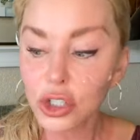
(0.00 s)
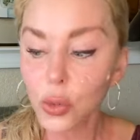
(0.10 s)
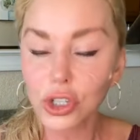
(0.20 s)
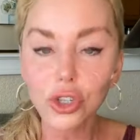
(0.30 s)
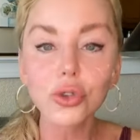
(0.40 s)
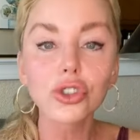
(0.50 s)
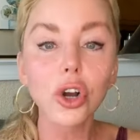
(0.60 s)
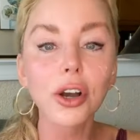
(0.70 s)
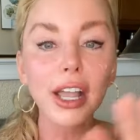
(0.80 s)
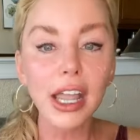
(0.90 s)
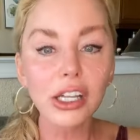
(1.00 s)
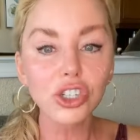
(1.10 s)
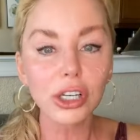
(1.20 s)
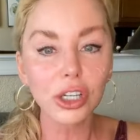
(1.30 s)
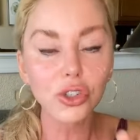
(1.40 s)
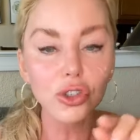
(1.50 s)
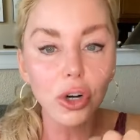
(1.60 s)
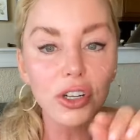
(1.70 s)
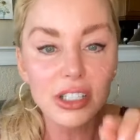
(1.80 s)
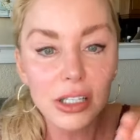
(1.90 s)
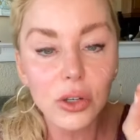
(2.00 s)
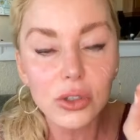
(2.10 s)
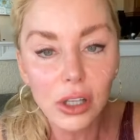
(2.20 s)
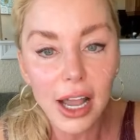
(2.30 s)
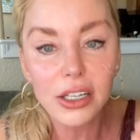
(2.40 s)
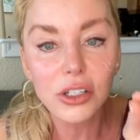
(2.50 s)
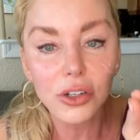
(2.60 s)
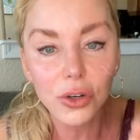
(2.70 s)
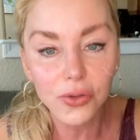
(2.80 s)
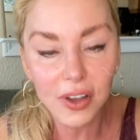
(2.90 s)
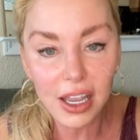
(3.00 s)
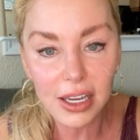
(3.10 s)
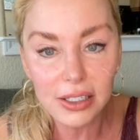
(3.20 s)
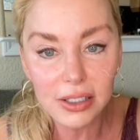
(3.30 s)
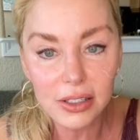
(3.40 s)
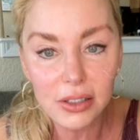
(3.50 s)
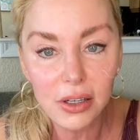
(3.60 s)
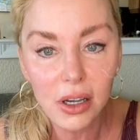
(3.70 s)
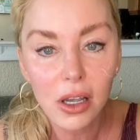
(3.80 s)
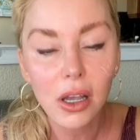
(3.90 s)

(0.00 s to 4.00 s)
So when you start aging and you start seeing those lines on your face,